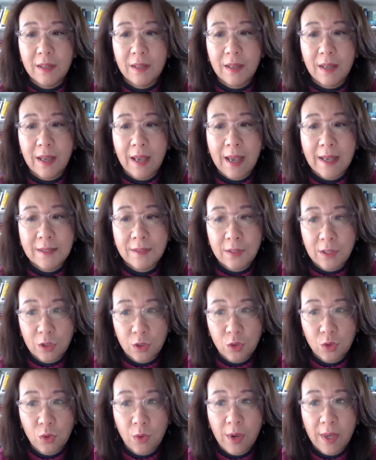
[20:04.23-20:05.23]
has
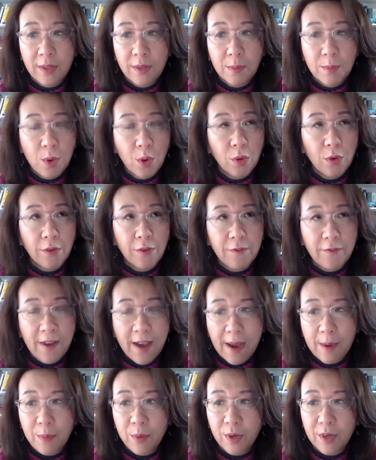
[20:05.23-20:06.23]
destroyed the moral
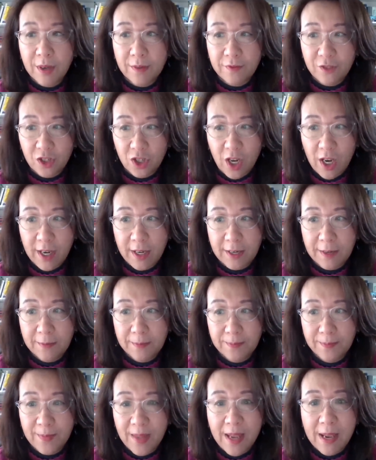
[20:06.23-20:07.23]
fabric of China
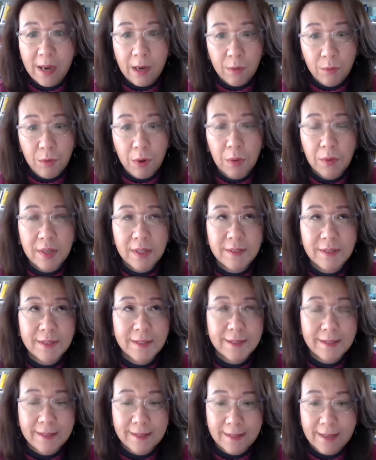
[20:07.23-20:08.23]
and eroded the
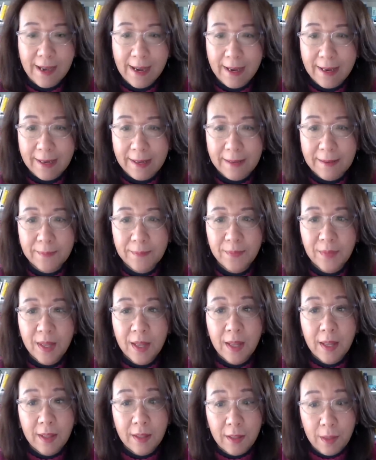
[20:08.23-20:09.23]
society.
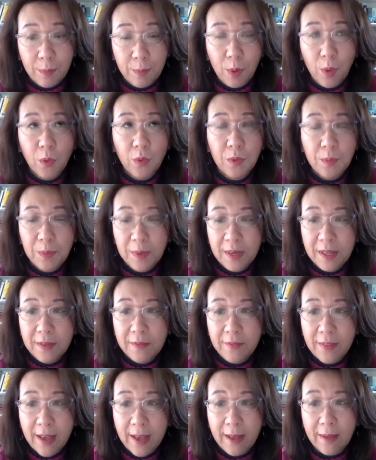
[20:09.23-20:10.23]
They both
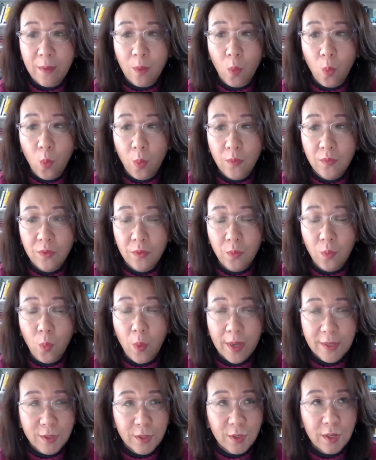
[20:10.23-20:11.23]
believe that
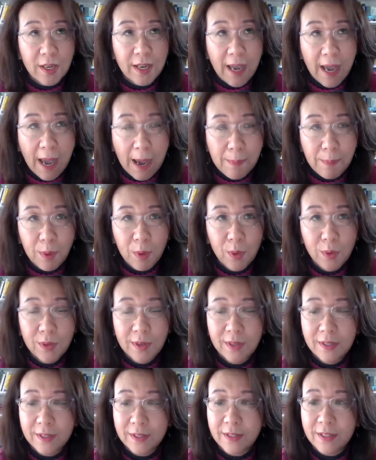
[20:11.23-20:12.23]
Western
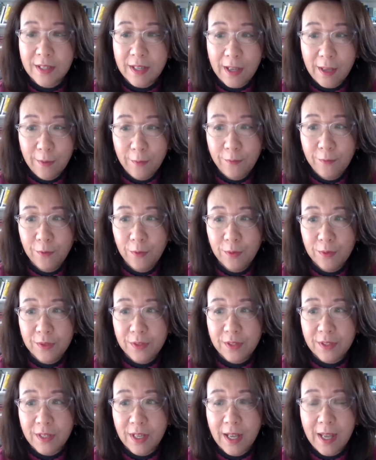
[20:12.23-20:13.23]
capitalist
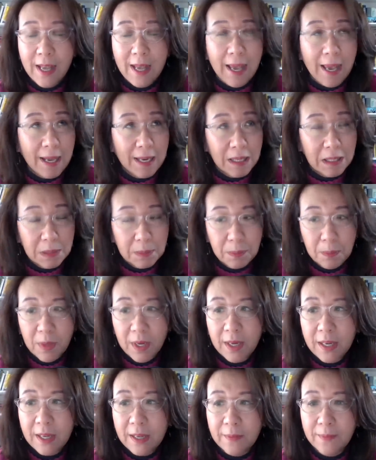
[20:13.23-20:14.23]
influence and its
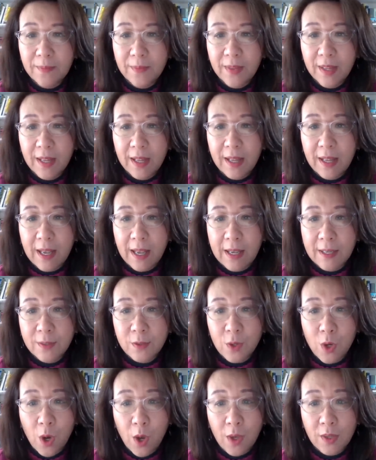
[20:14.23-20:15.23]
money has
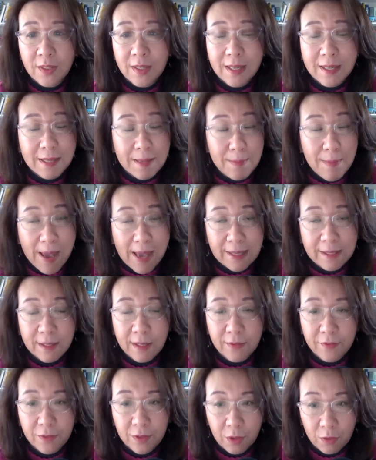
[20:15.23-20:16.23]
caused the
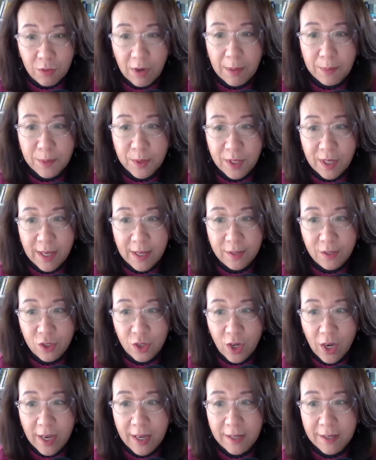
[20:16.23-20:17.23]
massive corruption in
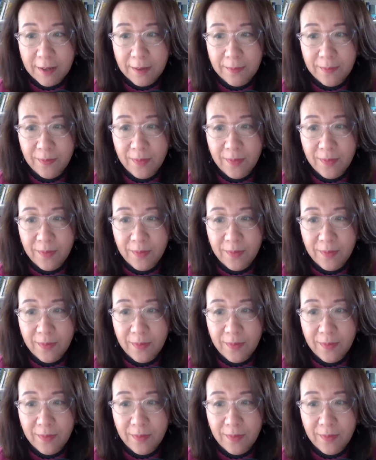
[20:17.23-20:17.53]
China.